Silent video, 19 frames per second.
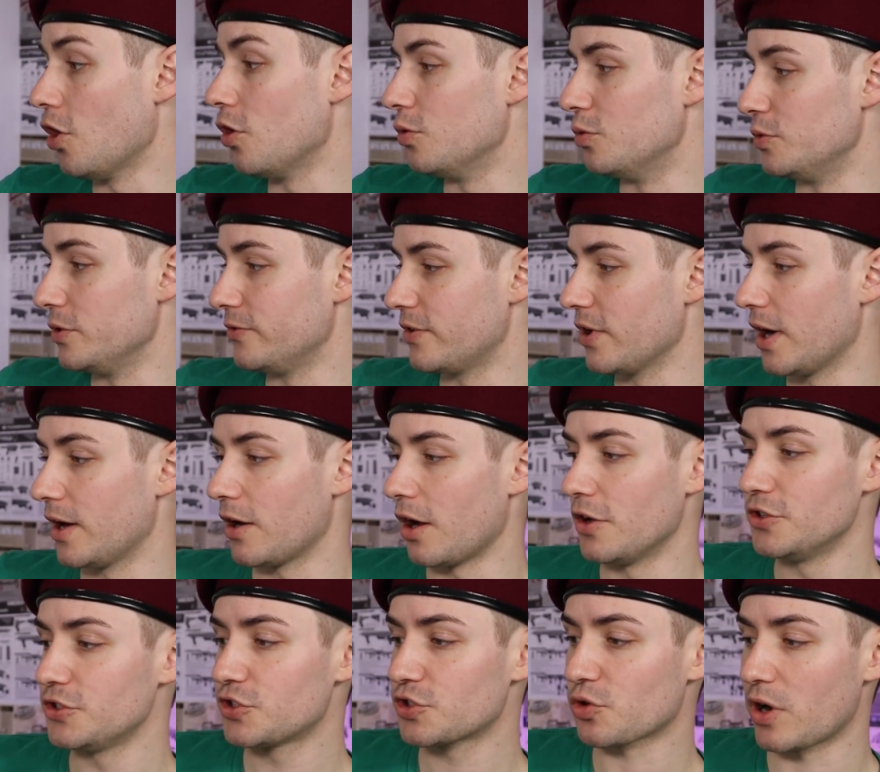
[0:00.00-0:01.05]
Oh, we've got
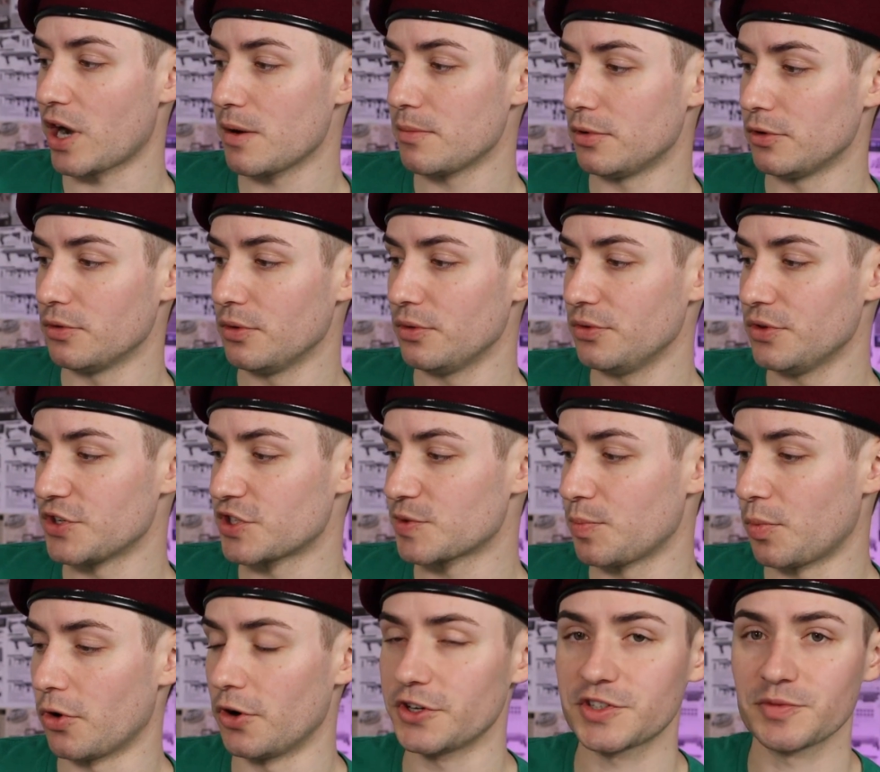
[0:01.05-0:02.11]
unscramble the
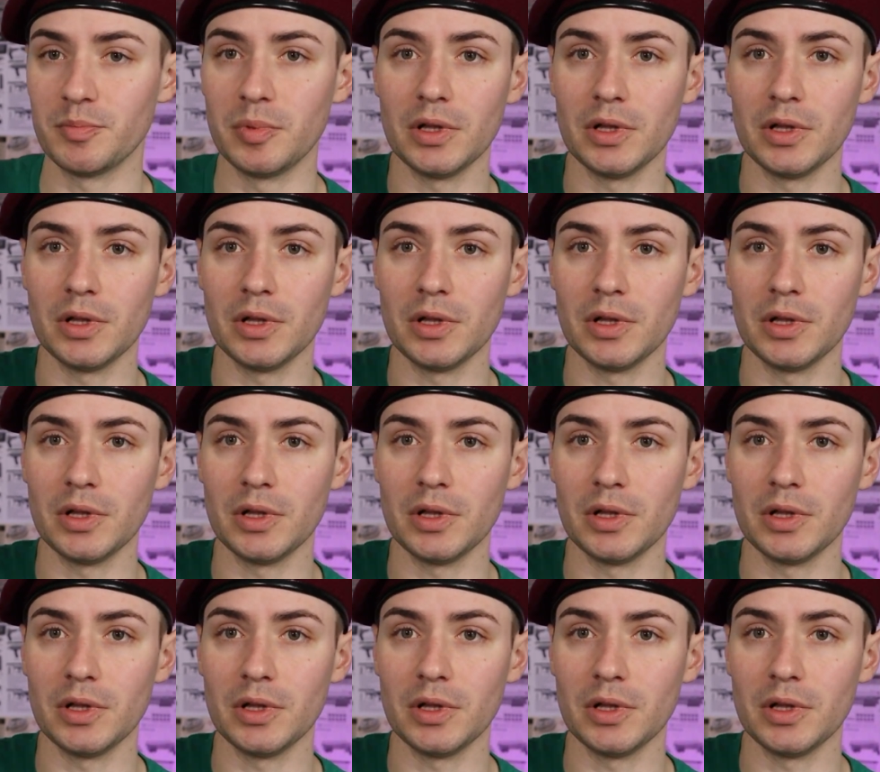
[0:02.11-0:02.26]
sports